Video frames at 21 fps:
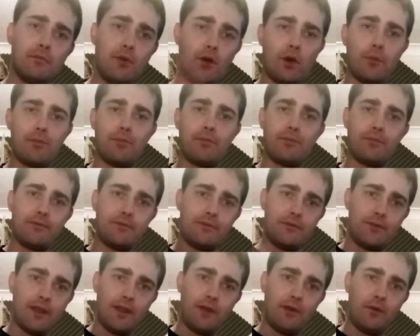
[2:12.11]
up,
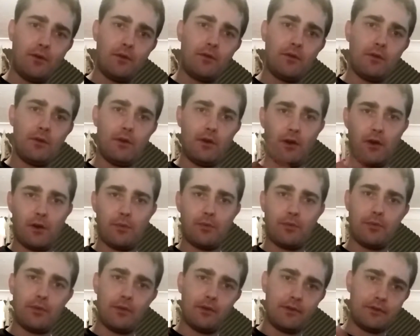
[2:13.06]
down, up,
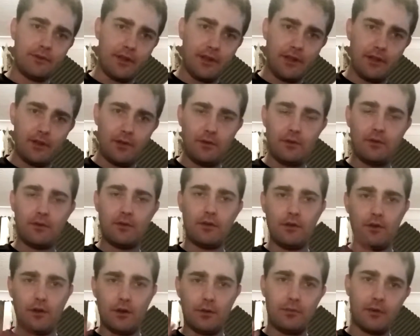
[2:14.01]
down,
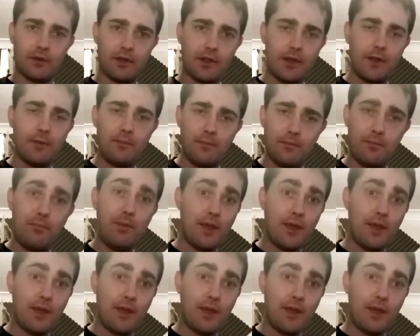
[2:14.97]
up, okay?